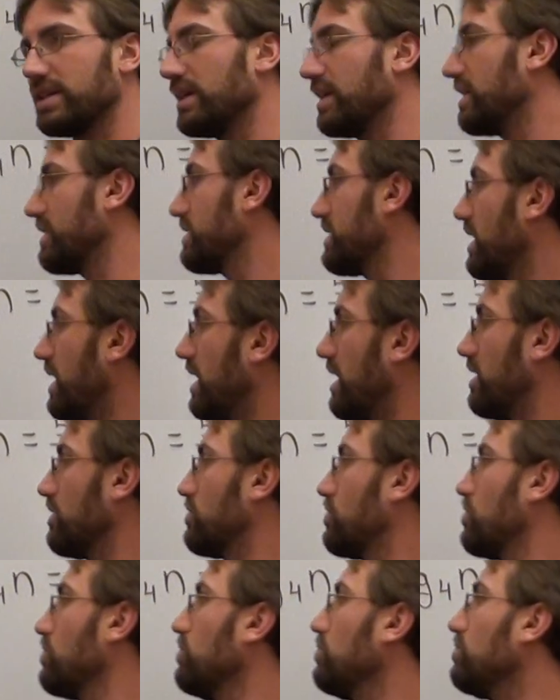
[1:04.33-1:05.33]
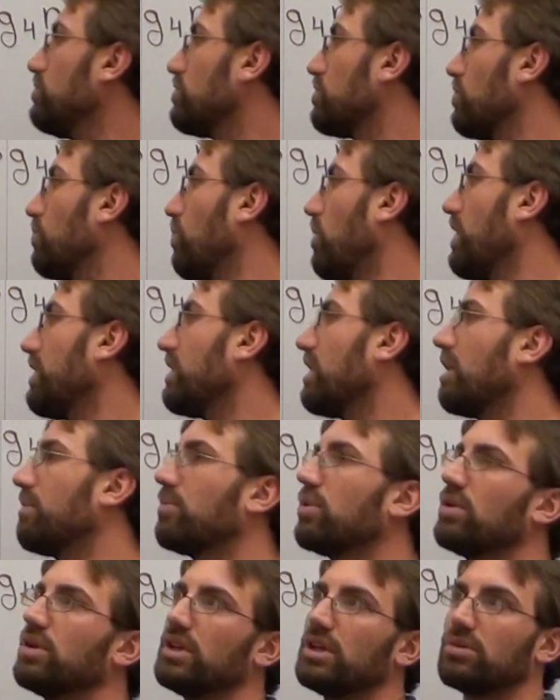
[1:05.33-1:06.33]
is uh, 2 to what
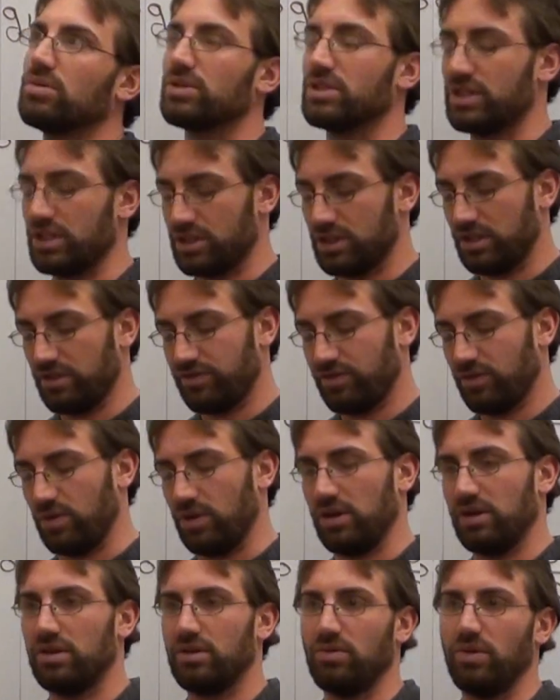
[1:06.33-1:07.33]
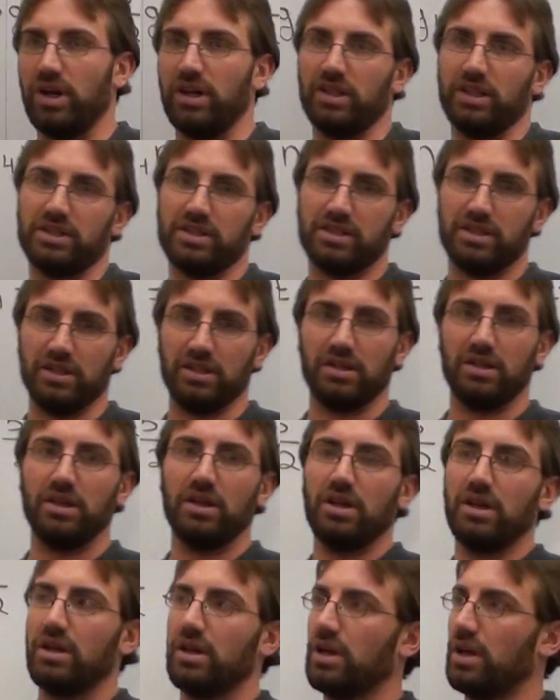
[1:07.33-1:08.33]
number equals 64? Well, let's see.
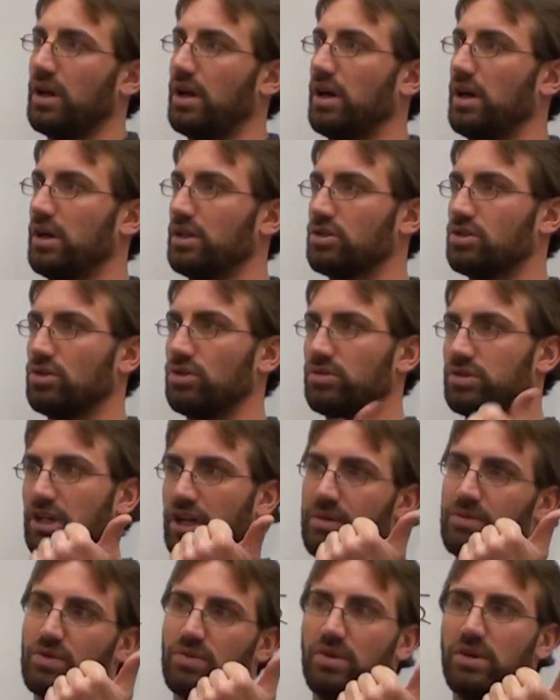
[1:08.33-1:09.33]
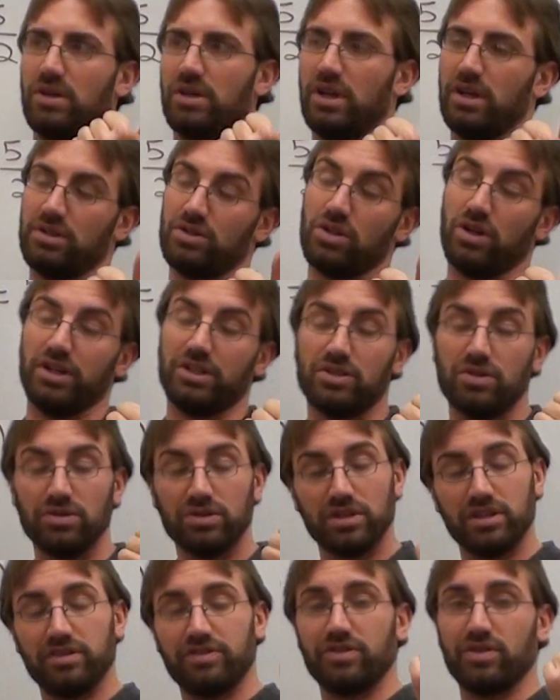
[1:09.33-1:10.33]
Uh, 2 times 1, uh, sorry, 2
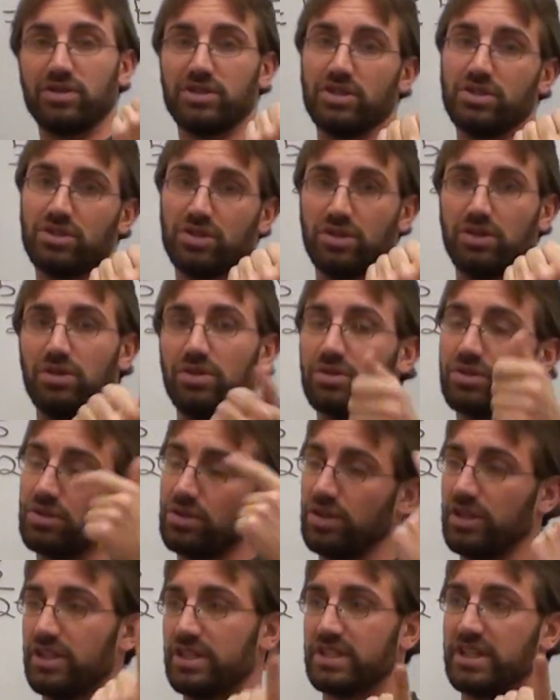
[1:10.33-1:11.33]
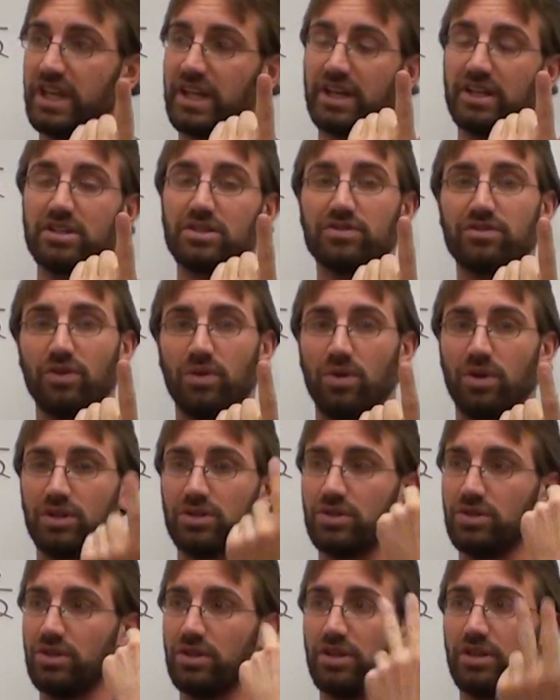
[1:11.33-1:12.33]
to the first is 2, 2 to the second is 4,
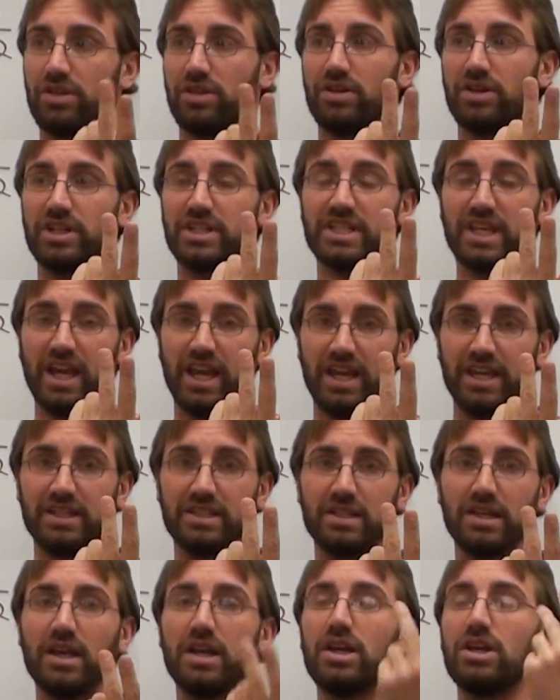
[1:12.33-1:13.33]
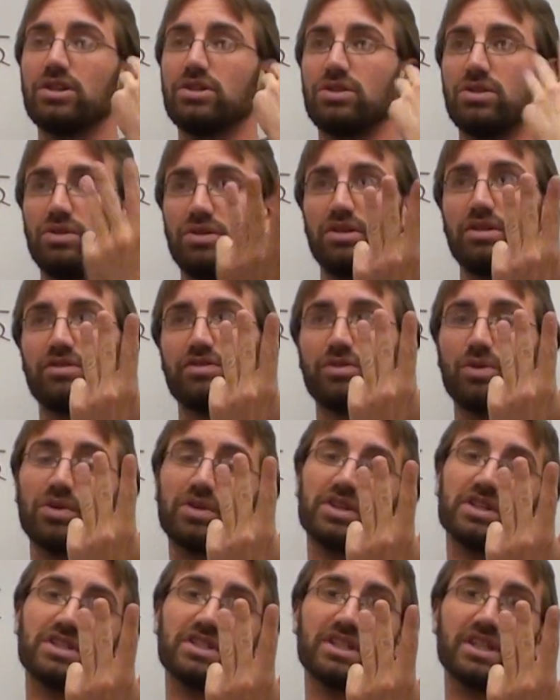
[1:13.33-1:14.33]
2 to the third is 8, 2 to the
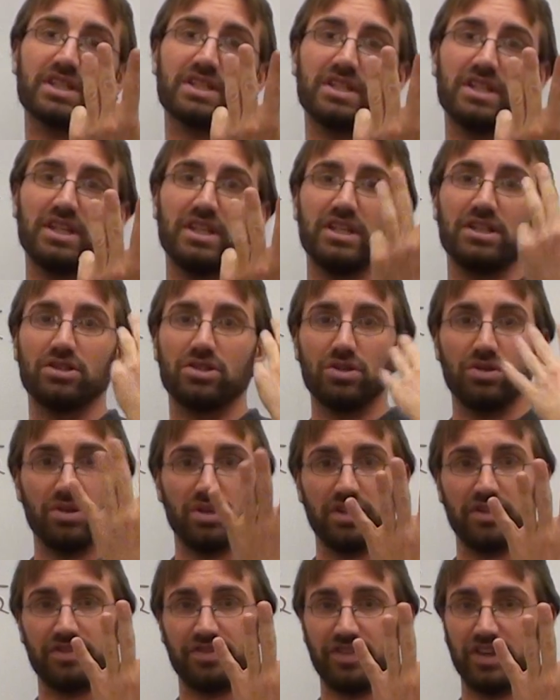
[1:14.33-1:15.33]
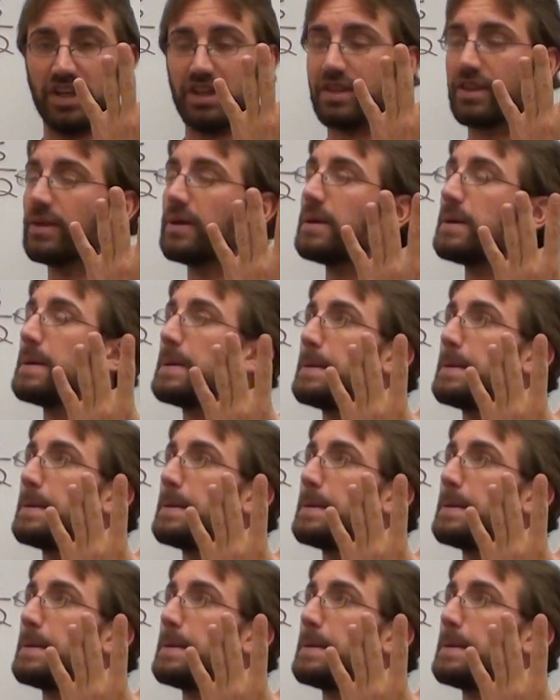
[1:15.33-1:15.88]
fourth is 16, 2 to the fifth